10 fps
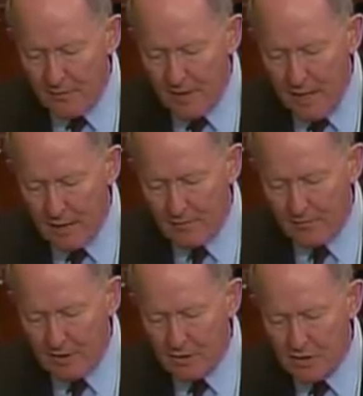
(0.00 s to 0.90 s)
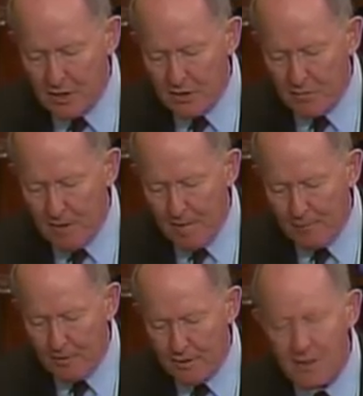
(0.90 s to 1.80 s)
of an act of legislation by a
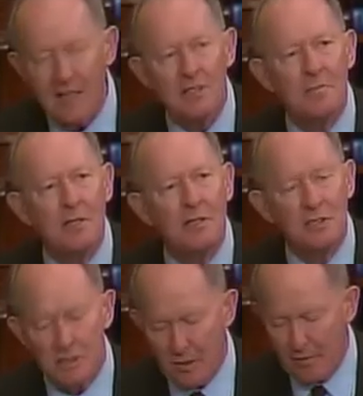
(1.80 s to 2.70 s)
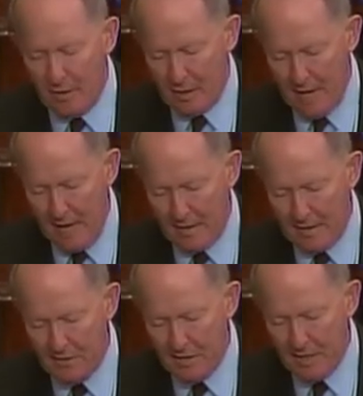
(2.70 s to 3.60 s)
president is a ministerial act,
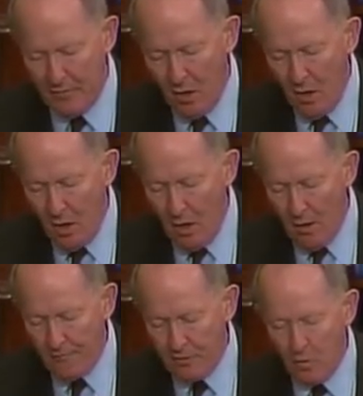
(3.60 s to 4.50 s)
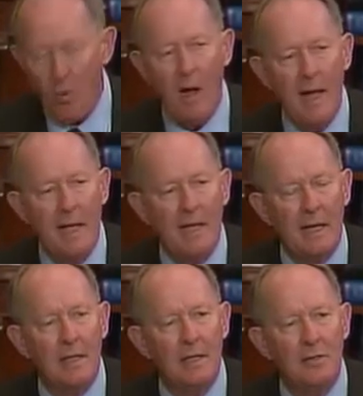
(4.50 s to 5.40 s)
he said, often a quiet
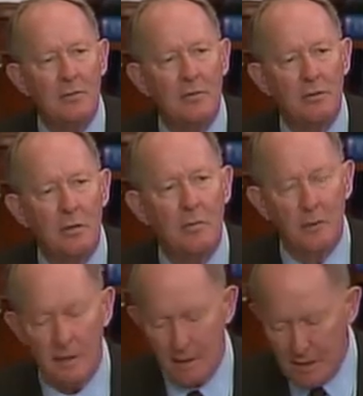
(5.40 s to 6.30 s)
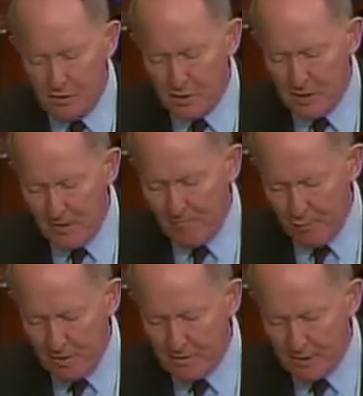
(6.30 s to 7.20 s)
ending to a turbulent legislative
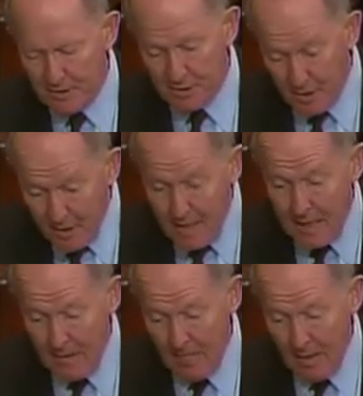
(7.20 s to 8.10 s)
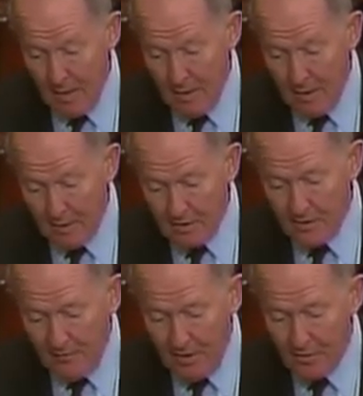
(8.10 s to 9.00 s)
process. Today, this
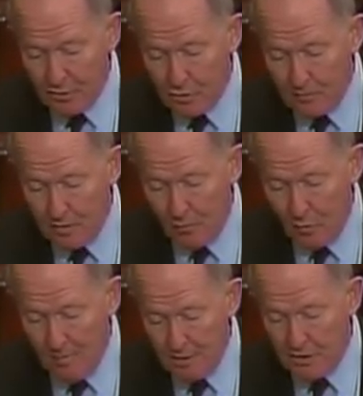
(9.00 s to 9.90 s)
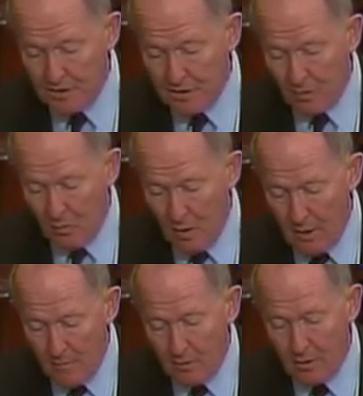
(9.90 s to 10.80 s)
event assumes a more majestic
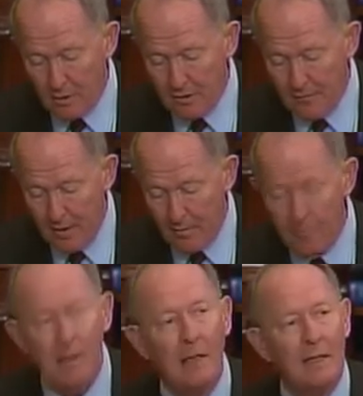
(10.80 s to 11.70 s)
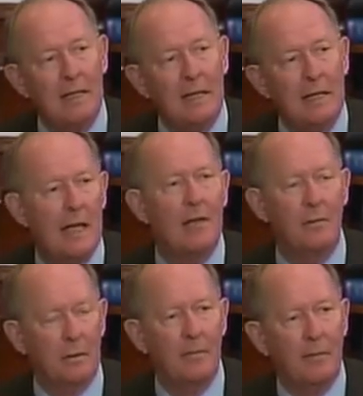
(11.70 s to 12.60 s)
quality because of our ability
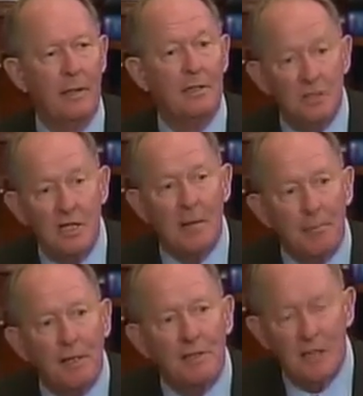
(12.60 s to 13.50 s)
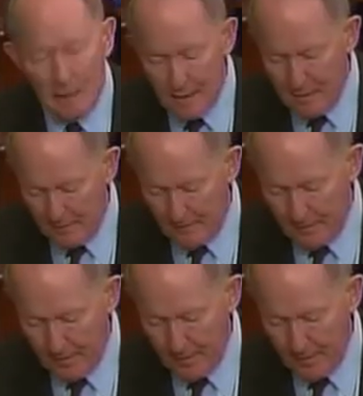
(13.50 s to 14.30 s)
together, said President Clinton,